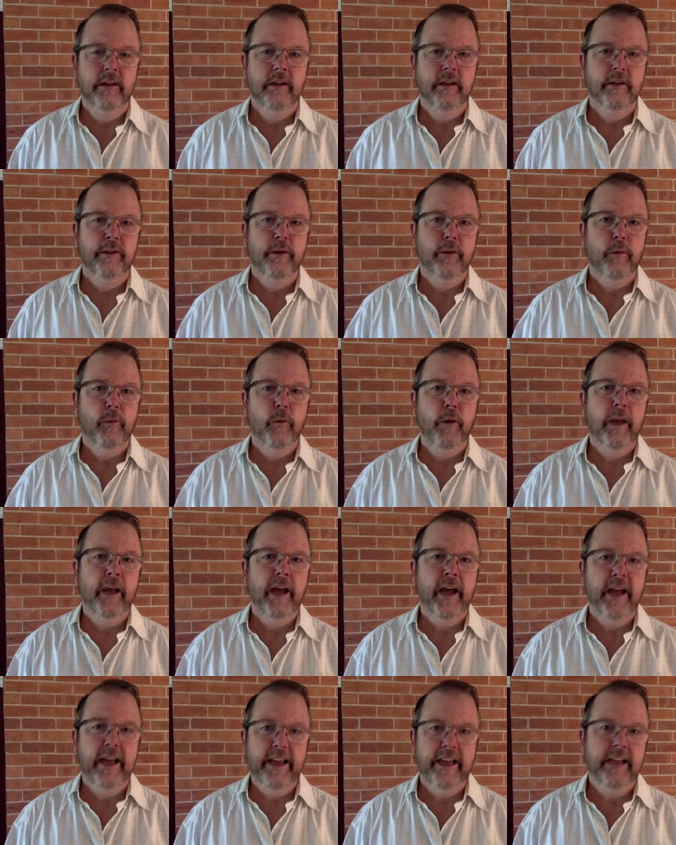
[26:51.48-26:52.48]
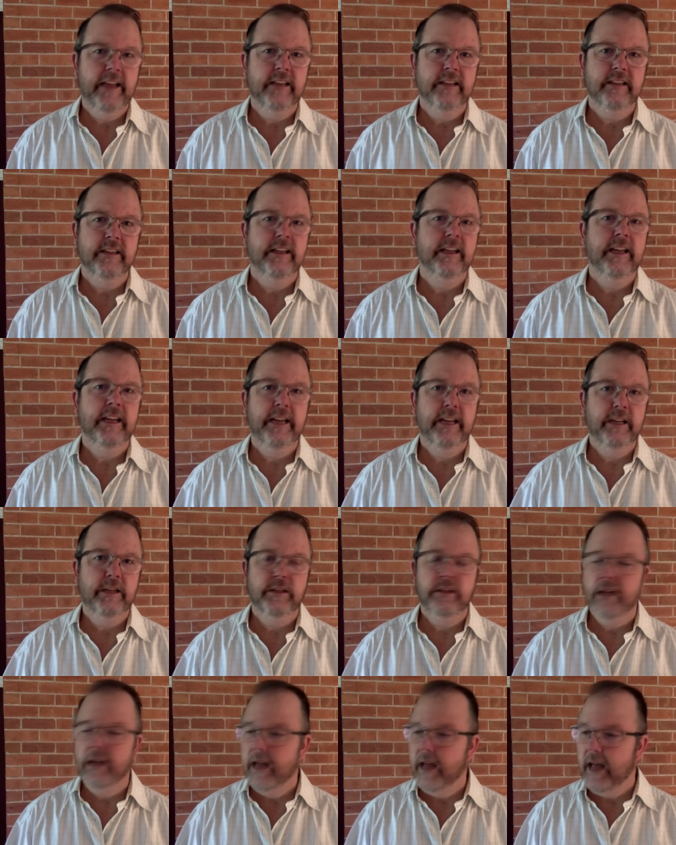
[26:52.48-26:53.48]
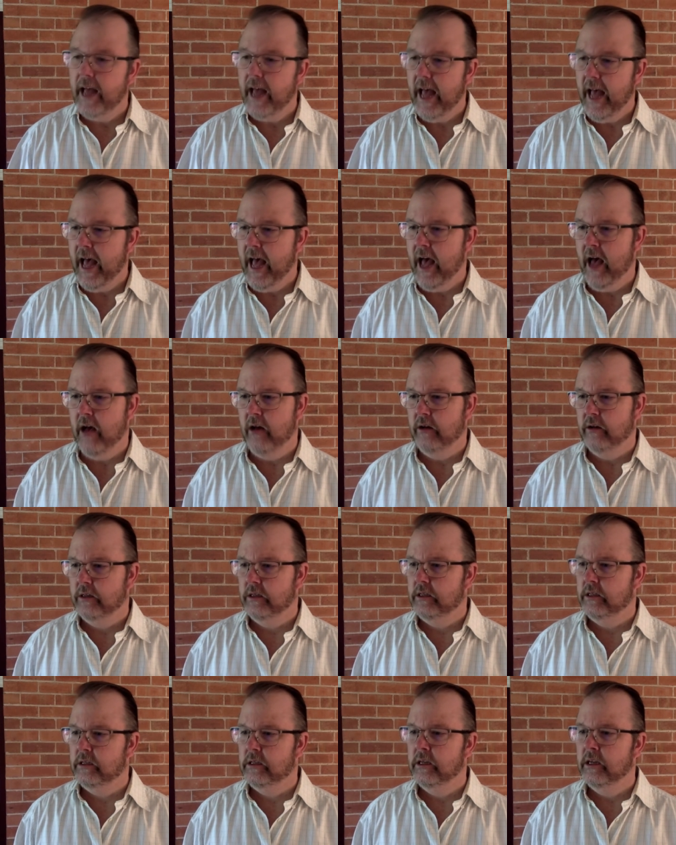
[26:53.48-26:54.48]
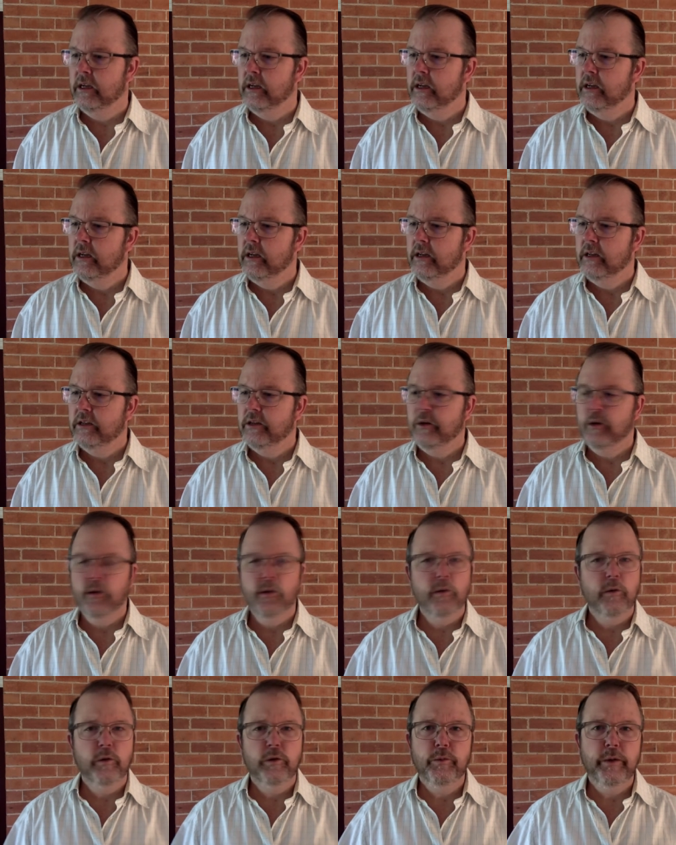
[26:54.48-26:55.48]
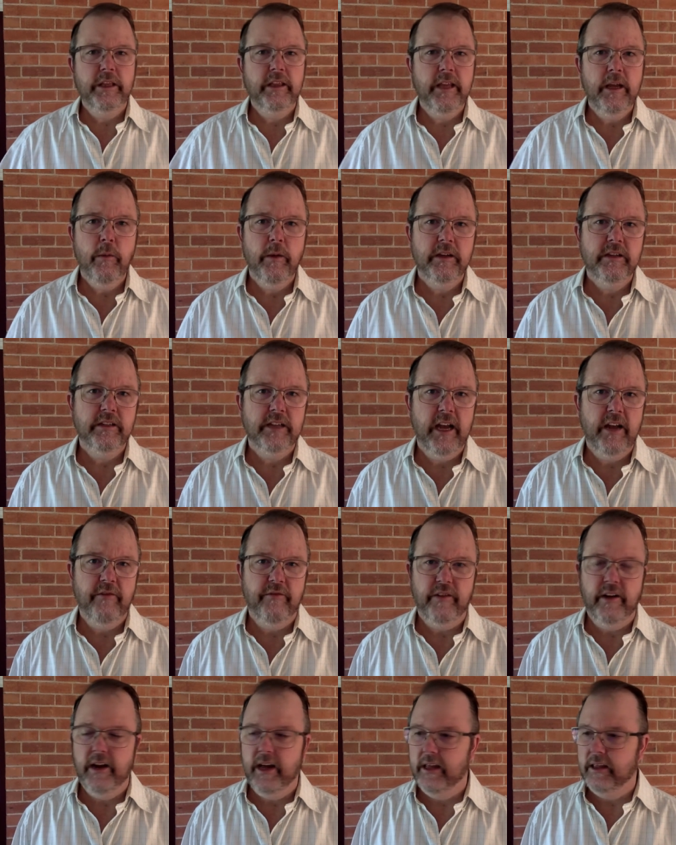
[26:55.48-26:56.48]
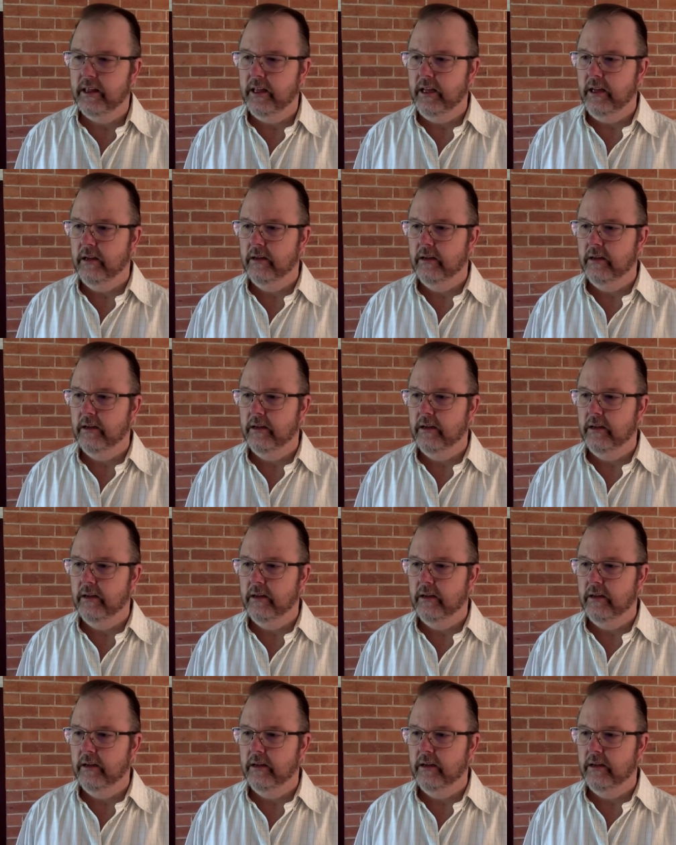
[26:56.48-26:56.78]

that we are His and He is ours? Do, or do we think we're saved for nothing?